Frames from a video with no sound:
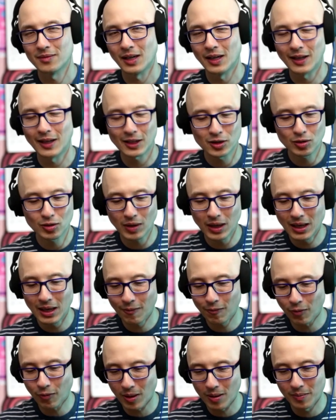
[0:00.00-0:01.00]
And that's straight
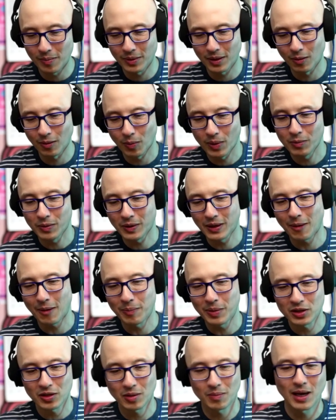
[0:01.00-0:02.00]
up from the Win
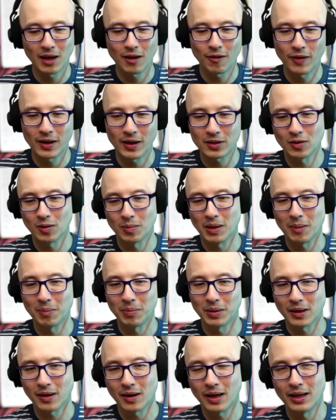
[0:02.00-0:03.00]
Without Pitching manifesto by
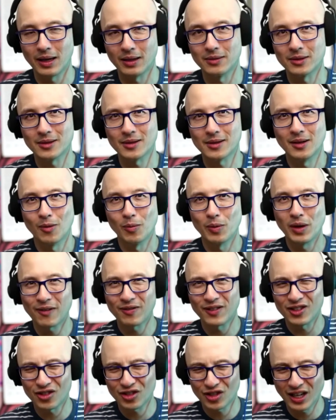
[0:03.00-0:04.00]
Blair Enns. We
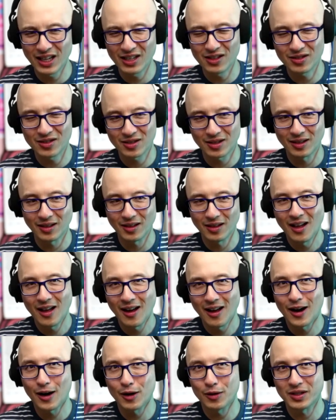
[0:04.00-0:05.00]
have to change
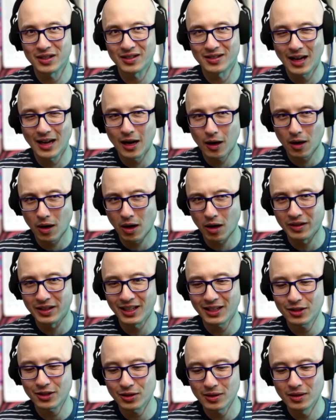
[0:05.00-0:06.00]
our desire, our
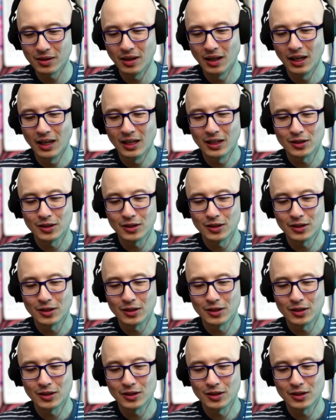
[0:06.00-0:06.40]
addiction